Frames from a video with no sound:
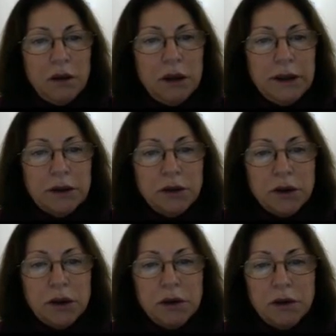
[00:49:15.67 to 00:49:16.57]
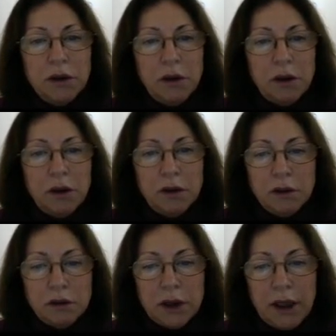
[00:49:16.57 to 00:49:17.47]
electric
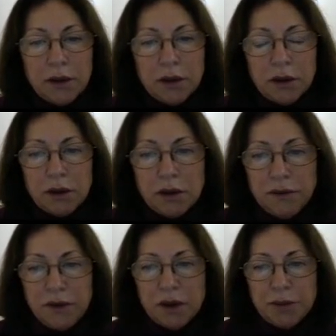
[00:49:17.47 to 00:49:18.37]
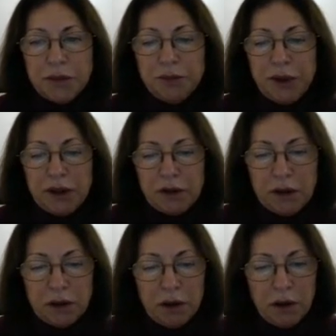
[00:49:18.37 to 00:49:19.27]
current developed by
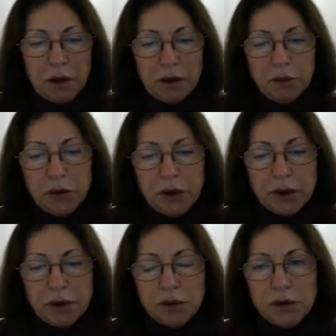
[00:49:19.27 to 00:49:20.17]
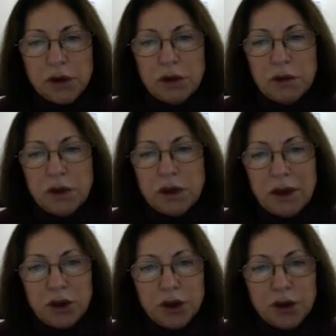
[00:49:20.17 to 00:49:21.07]
the molecules,
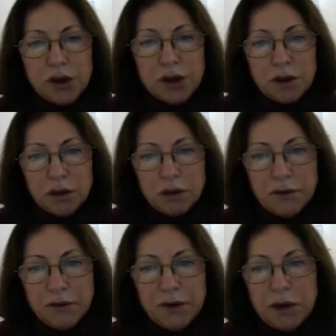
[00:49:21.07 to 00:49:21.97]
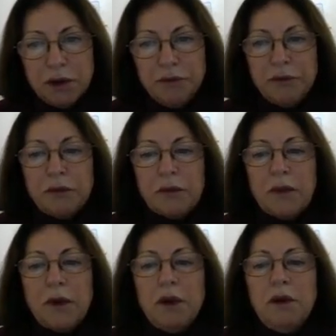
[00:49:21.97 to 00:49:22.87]
structures of the
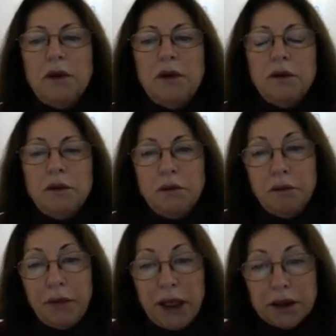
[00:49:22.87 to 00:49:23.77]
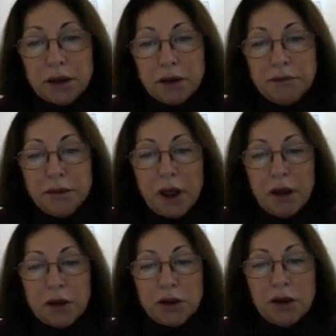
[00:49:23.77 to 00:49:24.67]
matter.
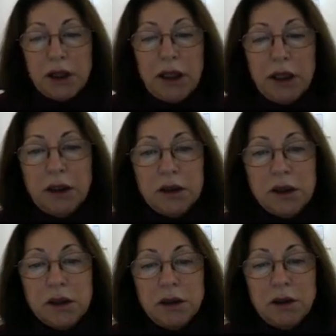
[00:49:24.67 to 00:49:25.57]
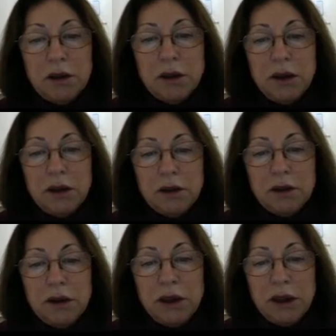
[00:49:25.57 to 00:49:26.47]
So as in
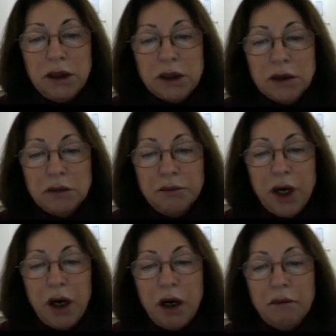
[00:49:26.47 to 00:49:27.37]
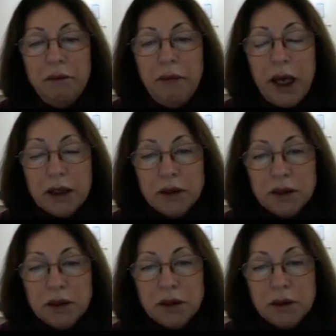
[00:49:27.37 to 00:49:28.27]
this bar
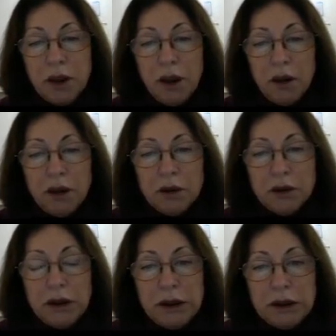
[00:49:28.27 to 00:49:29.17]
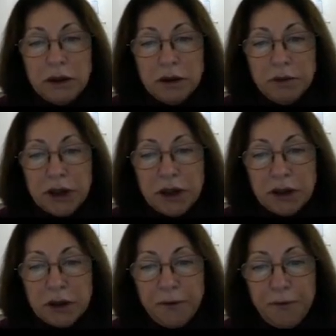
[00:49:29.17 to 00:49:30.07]
magnet, the
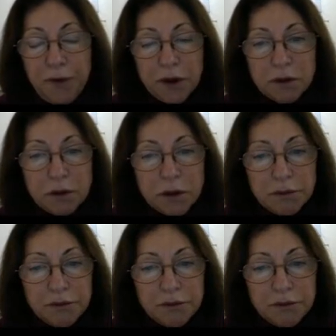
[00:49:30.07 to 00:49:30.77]
magnetic field